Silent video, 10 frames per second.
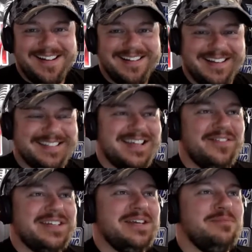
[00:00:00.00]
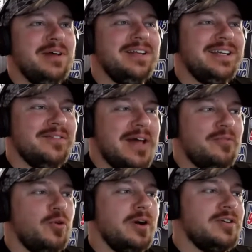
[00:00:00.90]
like 17 million of that
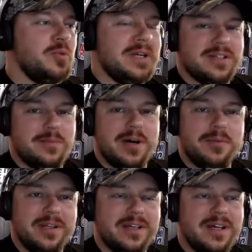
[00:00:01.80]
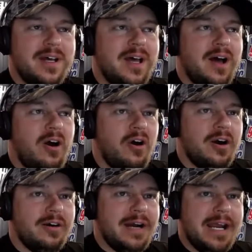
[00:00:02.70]
420 some odd million
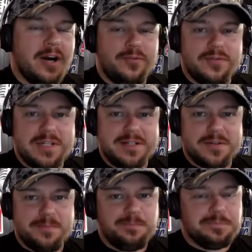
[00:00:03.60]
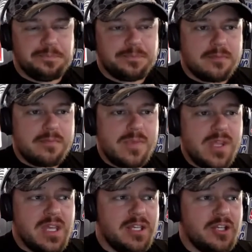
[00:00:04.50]
are AR 15s.
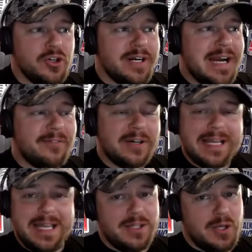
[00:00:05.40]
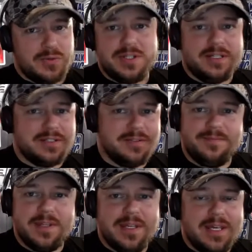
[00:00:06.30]
You're never getting those things.
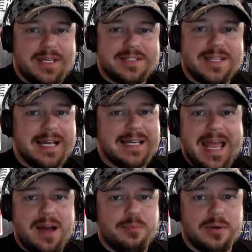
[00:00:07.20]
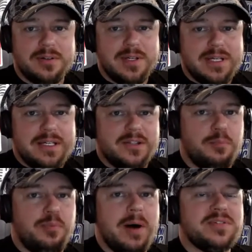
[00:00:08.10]
It's not going to happen. The
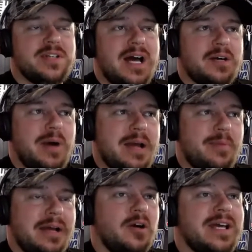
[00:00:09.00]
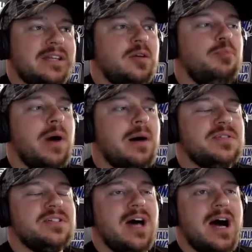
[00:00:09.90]
bump stock buyback. Okay, the bump
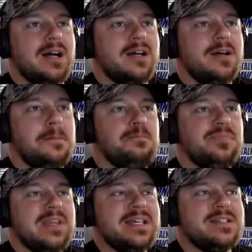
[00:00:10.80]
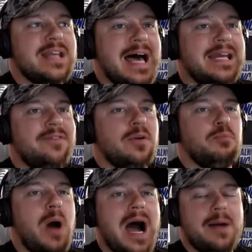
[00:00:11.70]
stock is not even
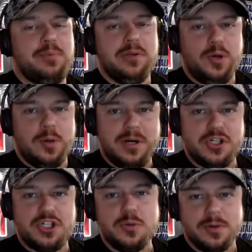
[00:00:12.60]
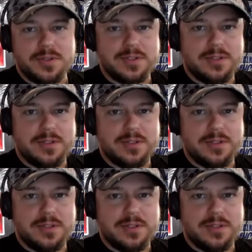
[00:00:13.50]
popular among shooters.